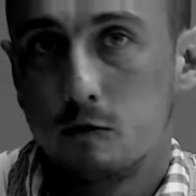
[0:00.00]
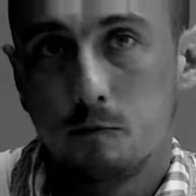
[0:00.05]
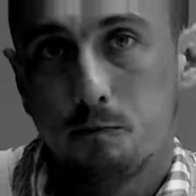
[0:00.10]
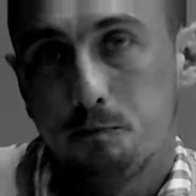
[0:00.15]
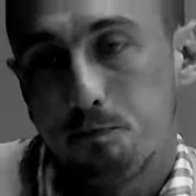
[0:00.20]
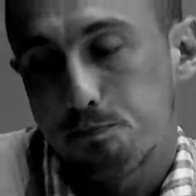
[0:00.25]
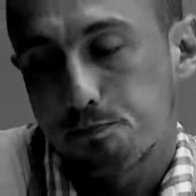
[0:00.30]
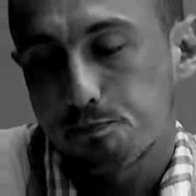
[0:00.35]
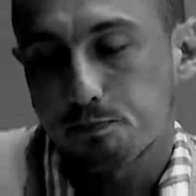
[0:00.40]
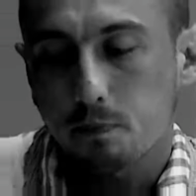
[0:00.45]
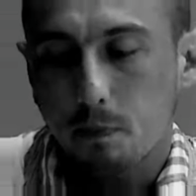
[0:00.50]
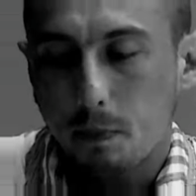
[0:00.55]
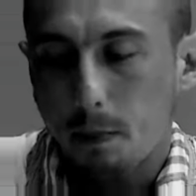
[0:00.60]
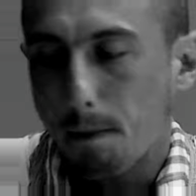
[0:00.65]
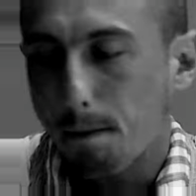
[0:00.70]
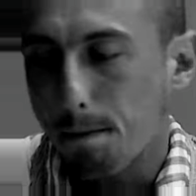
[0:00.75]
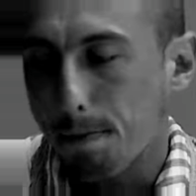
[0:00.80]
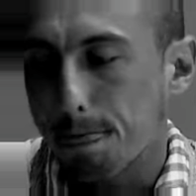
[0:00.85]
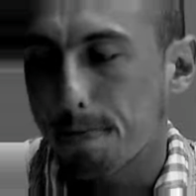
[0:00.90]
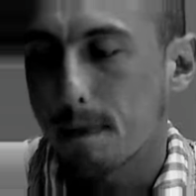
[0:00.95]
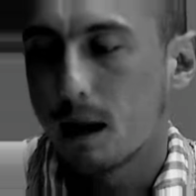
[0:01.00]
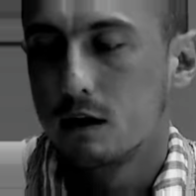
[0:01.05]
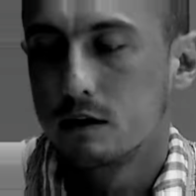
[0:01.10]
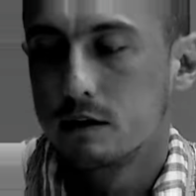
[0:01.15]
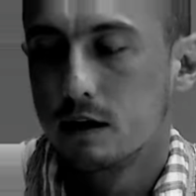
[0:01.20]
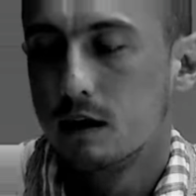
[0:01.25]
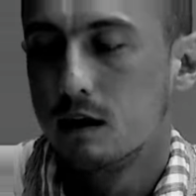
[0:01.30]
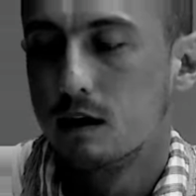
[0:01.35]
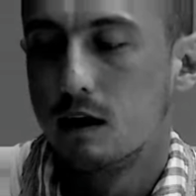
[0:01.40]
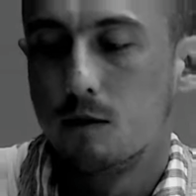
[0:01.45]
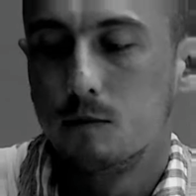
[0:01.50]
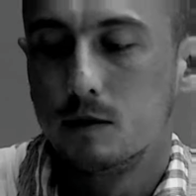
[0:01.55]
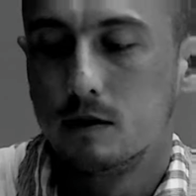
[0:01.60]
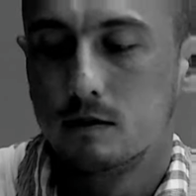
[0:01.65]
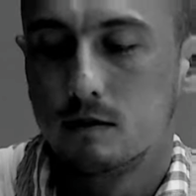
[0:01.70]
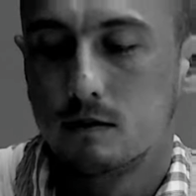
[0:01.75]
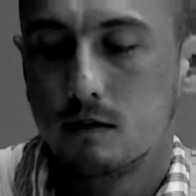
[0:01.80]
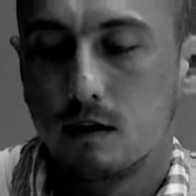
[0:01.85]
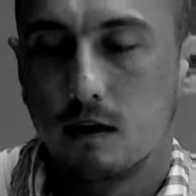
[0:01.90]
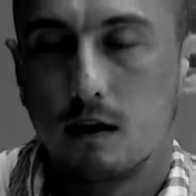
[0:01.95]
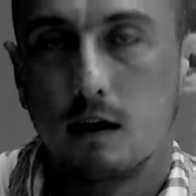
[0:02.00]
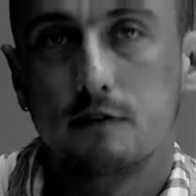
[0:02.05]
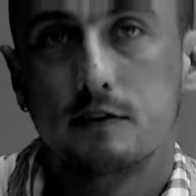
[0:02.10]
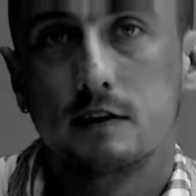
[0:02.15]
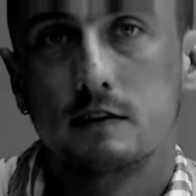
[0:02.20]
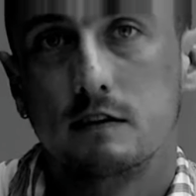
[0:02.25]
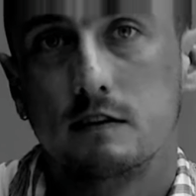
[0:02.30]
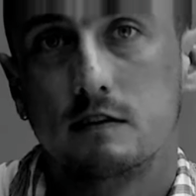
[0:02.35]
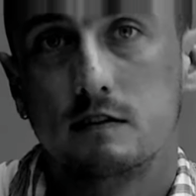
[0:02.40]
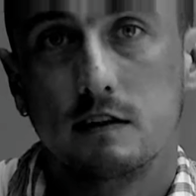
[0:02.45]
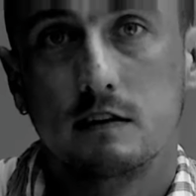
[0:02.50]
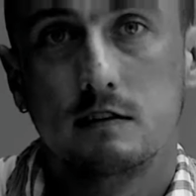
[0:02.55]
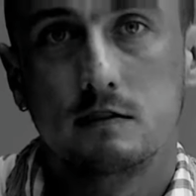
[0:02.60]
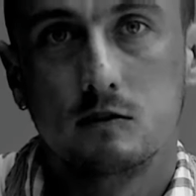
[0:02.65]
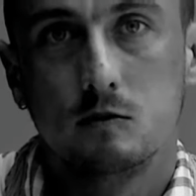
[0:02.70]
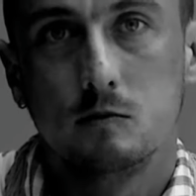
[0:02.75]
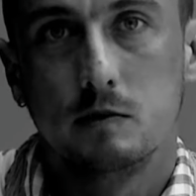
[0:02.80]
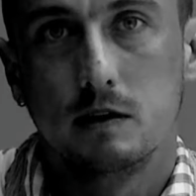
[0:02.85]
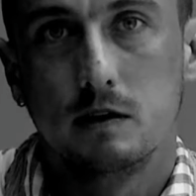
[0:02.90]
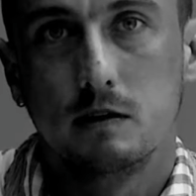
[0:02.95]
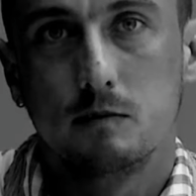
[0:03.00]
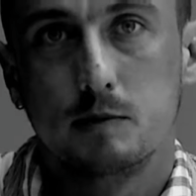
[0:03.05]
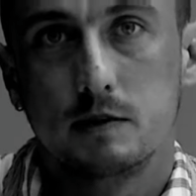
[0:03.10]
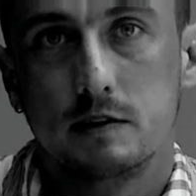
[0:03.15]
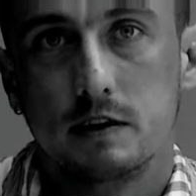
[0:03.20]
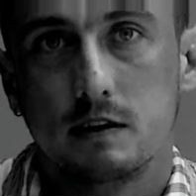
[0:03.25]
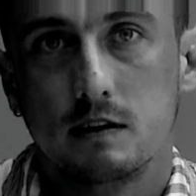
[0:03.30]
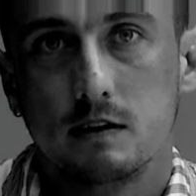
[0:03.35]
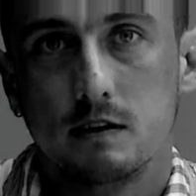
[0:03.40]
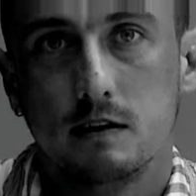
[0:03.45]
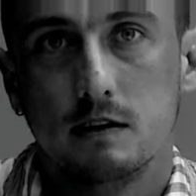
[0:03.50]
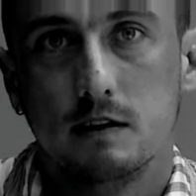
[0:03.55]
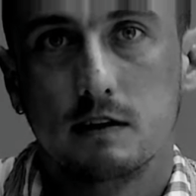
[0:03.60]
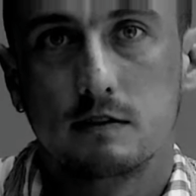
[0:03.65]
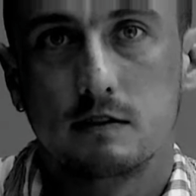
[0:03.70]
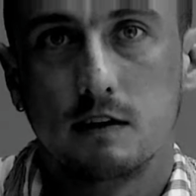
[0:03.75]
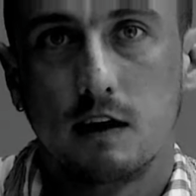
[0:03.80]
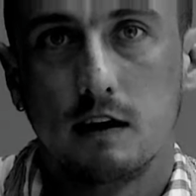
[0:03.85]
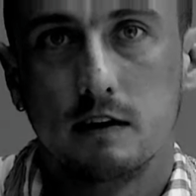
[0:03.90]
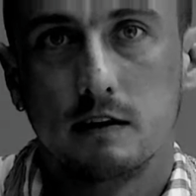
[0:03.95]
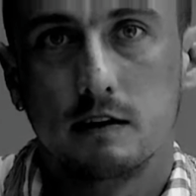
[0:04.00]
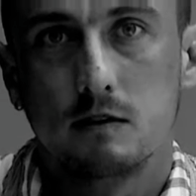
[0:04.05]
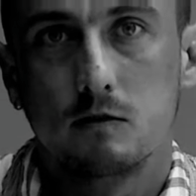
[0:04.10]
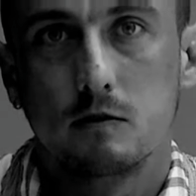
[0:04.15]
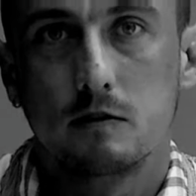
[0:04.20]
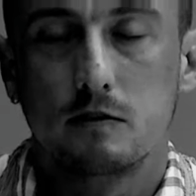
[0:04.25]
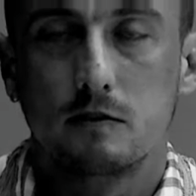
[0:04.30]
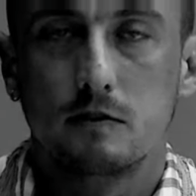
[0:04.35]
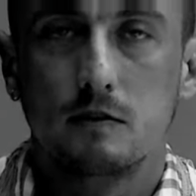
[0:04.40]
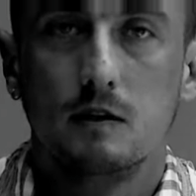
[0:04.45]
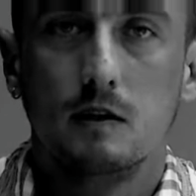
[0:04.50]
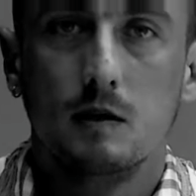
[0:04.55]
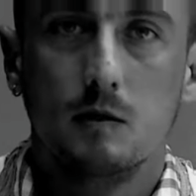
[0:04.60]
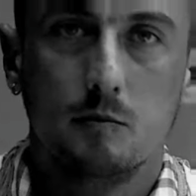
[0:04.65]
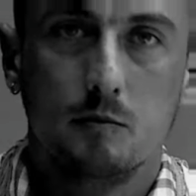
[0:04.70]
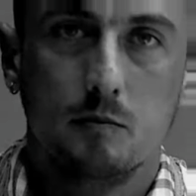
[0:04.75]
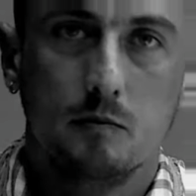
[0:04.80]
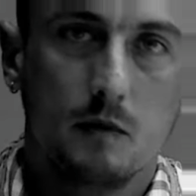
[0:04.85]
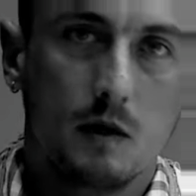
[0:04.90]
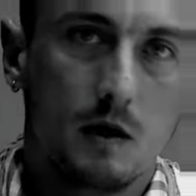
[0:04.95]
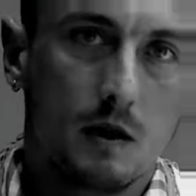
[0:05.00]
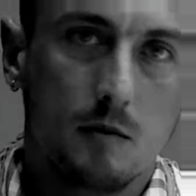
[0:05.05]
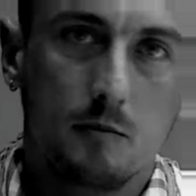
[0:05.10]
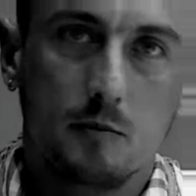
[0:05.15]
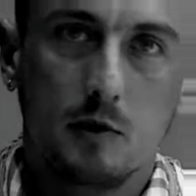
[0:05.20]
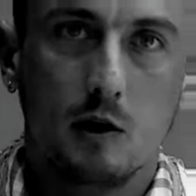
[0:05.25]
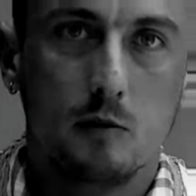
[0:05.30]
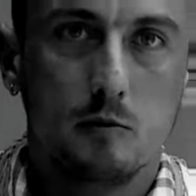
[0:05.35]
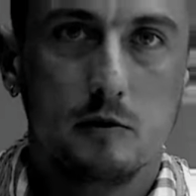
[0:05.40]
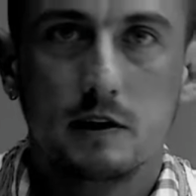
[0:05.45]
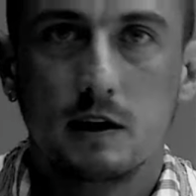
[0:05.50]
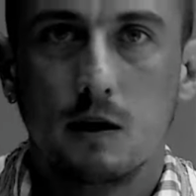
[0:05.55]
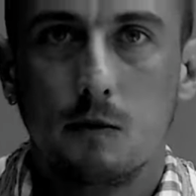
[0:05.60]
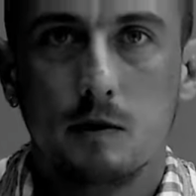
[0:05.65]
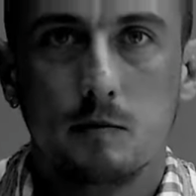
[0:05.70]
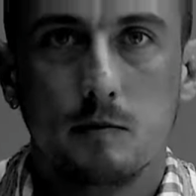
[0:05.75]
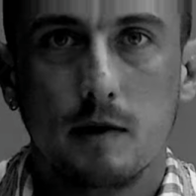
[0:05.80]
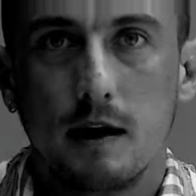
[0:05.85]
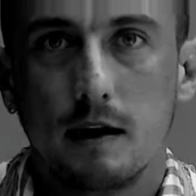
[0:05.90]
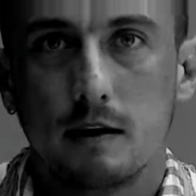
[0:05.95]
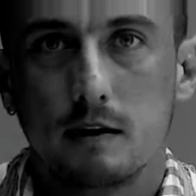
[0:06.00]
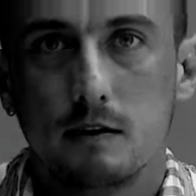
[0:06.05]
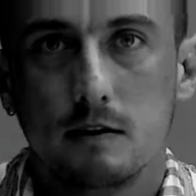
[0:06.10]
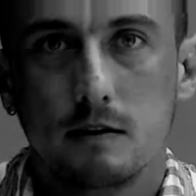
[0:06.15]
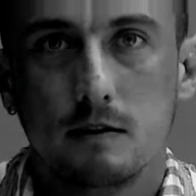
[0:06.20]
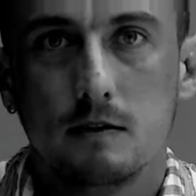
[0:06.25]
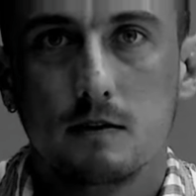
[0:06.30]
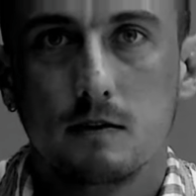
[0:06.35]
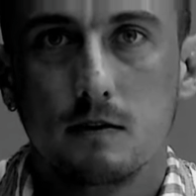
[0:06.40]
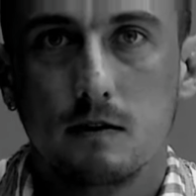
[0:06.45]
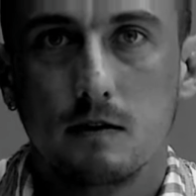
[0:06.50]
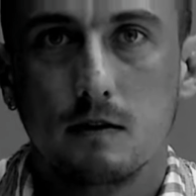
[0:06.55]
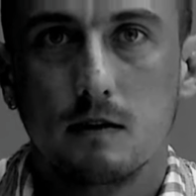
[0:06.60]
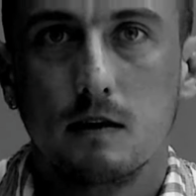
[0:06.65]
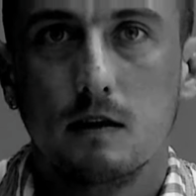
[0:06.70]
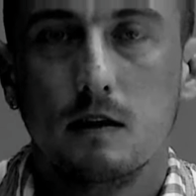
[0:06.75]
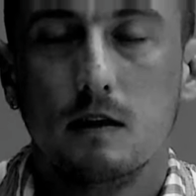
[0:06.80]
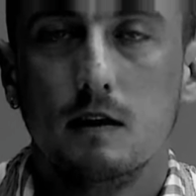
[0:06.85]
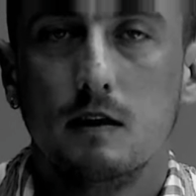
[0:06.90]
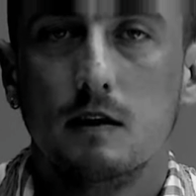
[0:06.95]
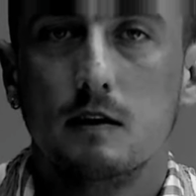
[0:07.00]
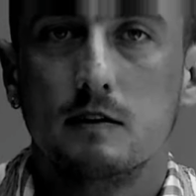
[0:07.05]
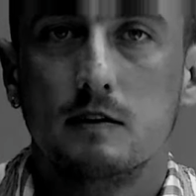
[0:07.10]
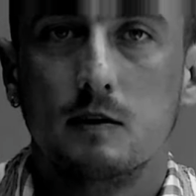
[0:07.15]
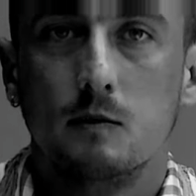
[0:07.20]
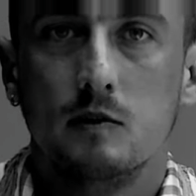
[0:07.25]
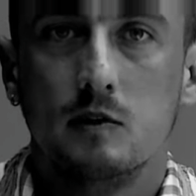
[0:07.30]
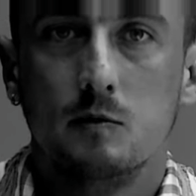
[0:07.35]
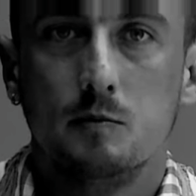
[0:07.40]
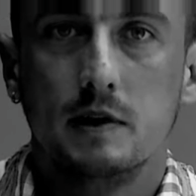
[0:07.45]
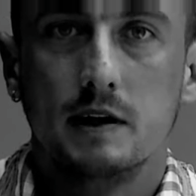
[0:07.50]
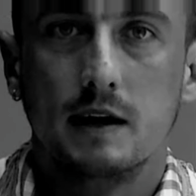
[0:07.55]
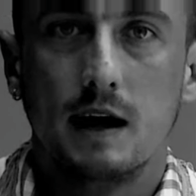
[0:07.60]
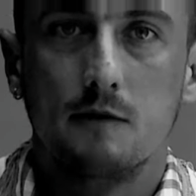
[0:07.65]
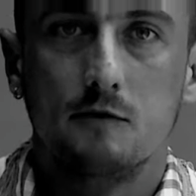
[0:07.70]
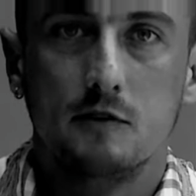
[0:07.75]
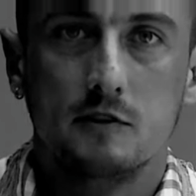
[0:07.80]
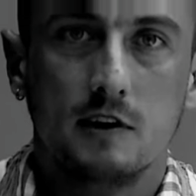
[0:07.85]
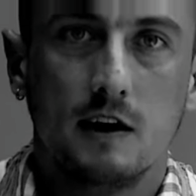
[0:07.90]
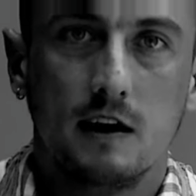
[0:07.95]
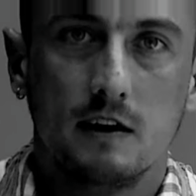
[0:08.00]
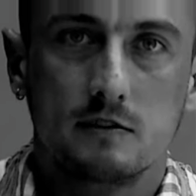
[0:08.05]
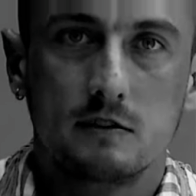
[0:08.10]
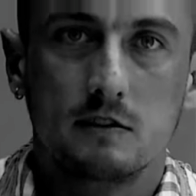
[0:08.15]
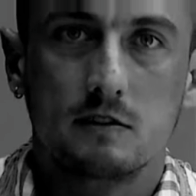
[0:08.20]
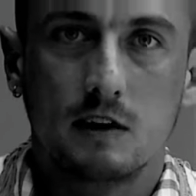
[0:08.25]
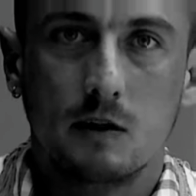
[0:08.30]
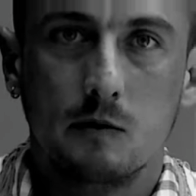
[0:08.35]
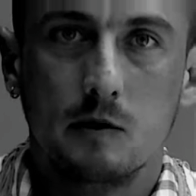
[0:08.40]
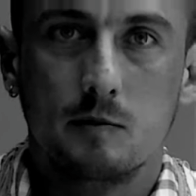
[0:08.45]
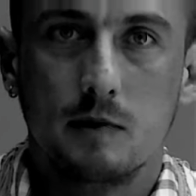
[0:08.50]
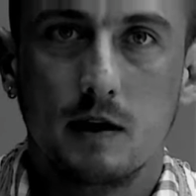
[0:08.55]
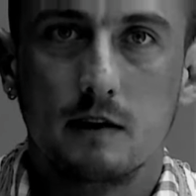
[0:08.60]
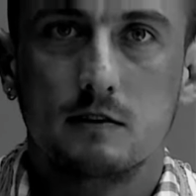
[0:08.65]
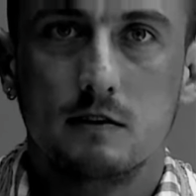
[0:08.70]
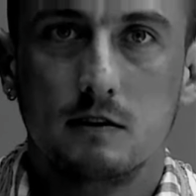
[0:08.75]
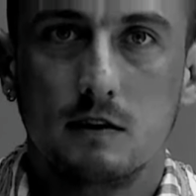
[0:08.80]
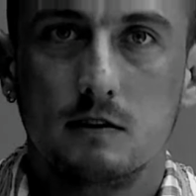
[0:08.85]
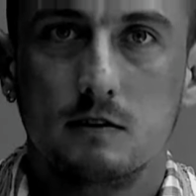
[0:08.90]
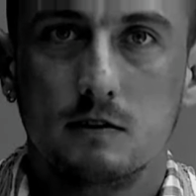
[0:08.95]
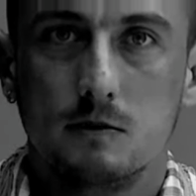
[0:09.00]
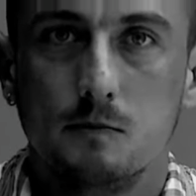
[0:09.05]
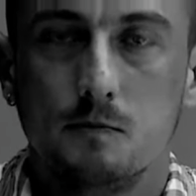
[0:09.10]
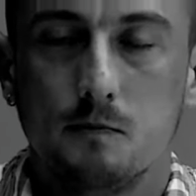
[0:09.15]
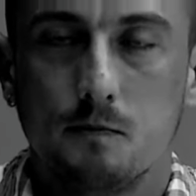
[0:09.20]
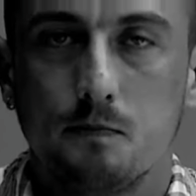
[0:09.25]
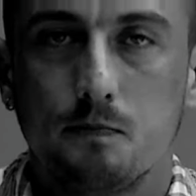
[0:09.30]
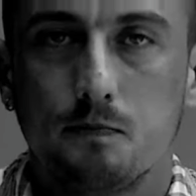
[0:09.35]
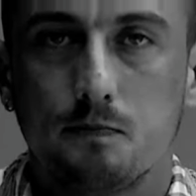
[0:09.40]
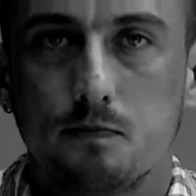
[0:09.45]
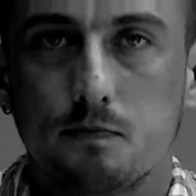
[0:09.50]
And yeah, I mean, I think this season will be particularly exciting with Burberry coming back and some of the big advertisers coming back to London.